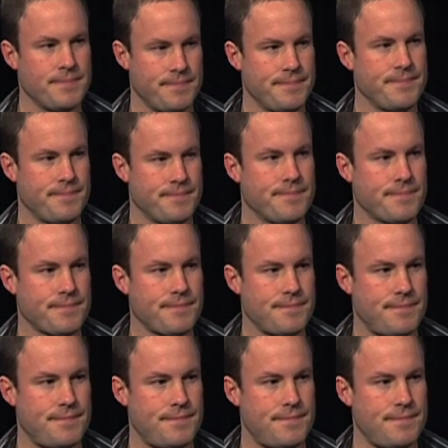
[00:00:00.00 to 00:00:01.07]

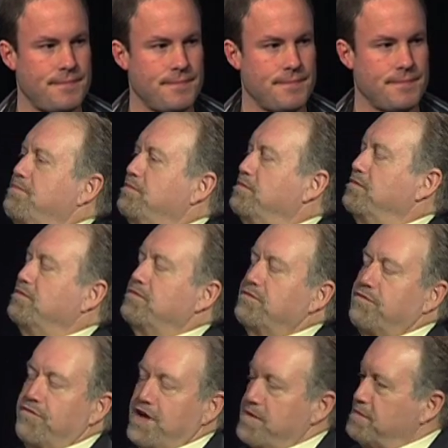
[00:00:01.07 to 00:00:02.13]
And a lot of
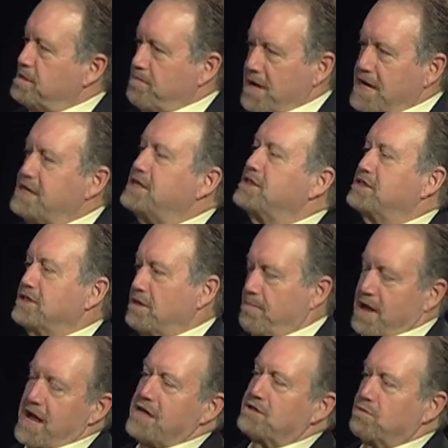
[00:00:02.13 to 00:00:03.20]
famous paintings in the
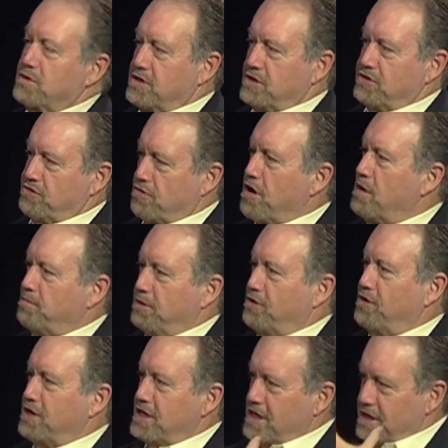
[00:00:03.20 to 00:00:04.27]
past where this
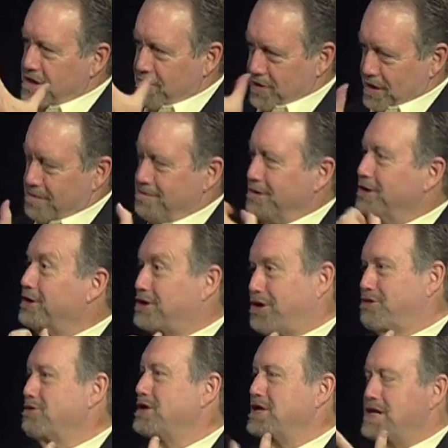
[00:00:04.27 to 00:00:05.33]
trompe-l'oeil, it looked
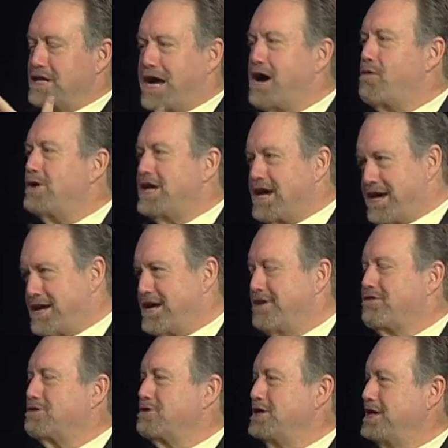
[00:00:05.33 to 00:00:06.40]
3D. Now we can't
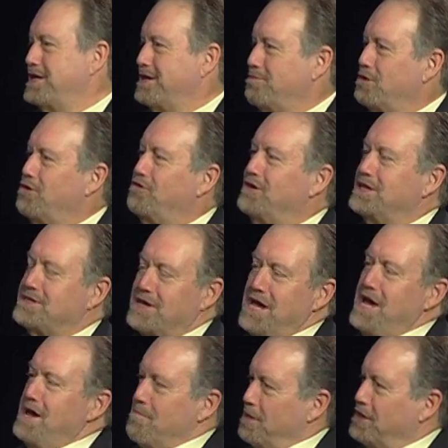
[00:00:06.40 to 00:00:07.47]
have 3D in movies,
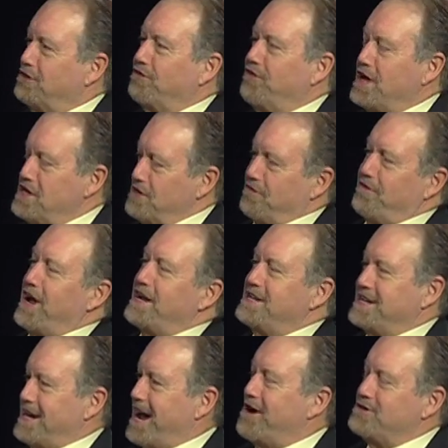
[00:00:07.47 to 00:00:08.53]
but it's fun to find
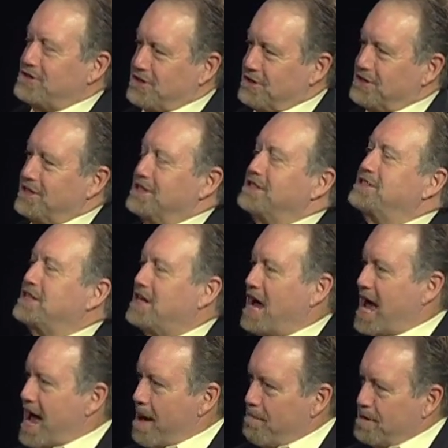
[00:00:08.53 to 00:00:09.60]
it out, so to
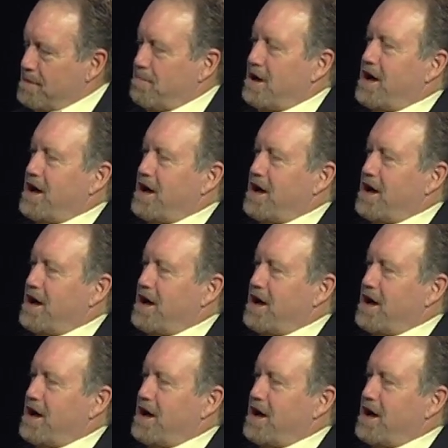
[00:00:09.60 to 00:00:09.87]
happen